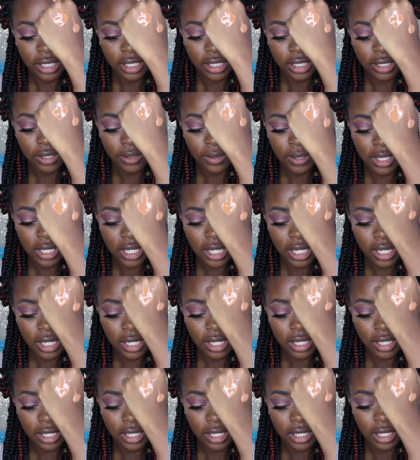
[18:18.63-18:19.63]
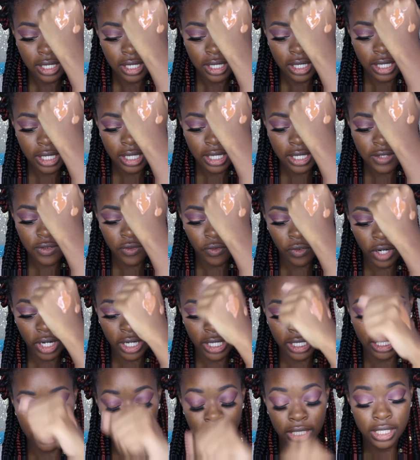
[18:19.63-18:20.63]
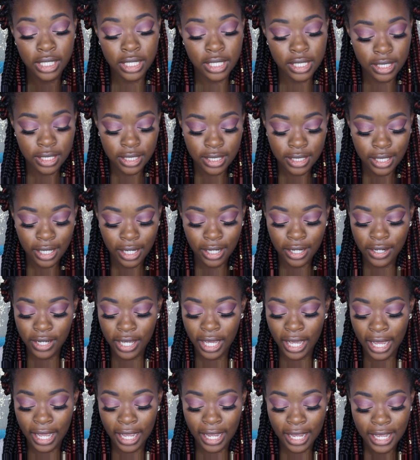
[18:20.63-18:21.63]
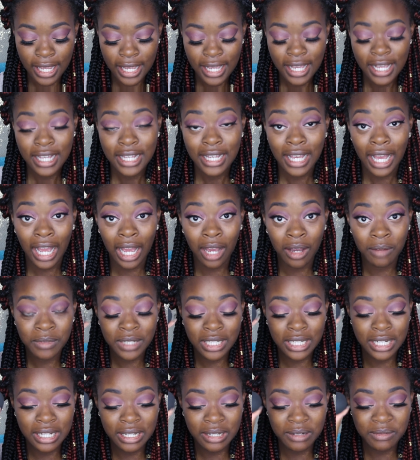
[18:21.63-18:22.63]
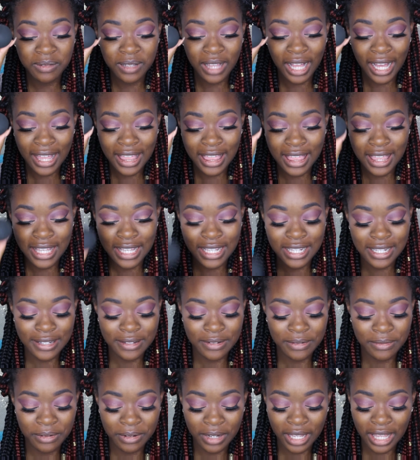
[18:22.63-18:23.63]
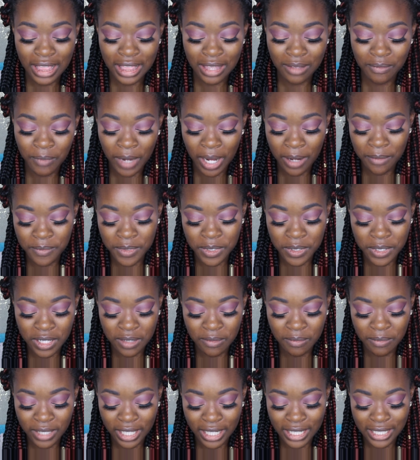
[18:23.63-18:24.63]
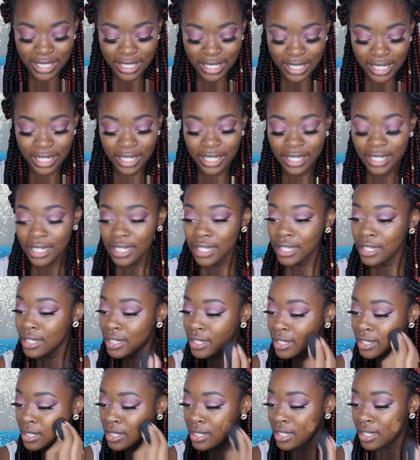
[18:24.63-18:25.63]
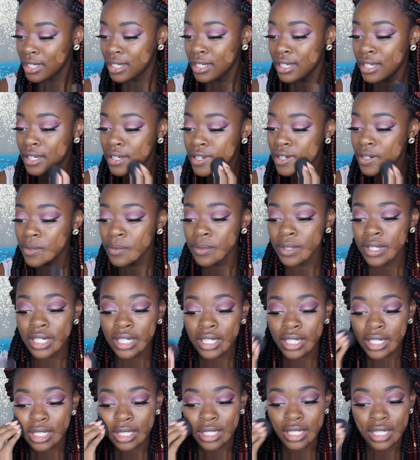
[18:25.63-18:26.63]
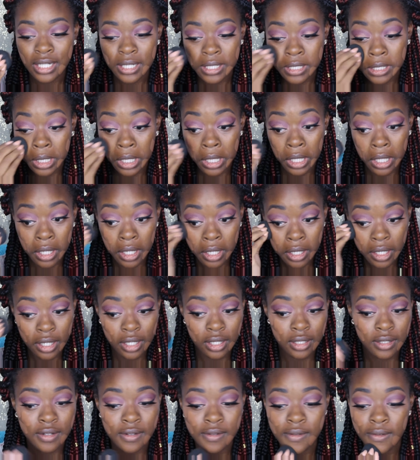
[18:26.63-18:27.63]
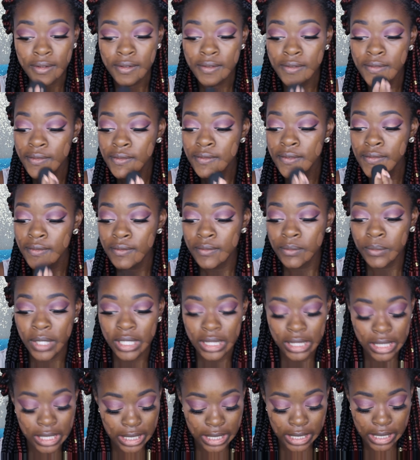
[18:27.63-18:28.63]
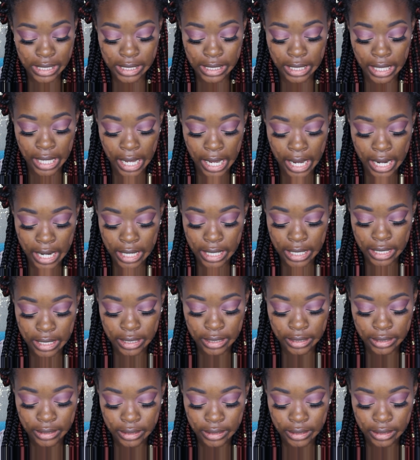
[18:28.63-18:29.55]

You see it? It's running, girl. Okay, I'm gonna apply this with my beauty blender and we're gonna see what this is like.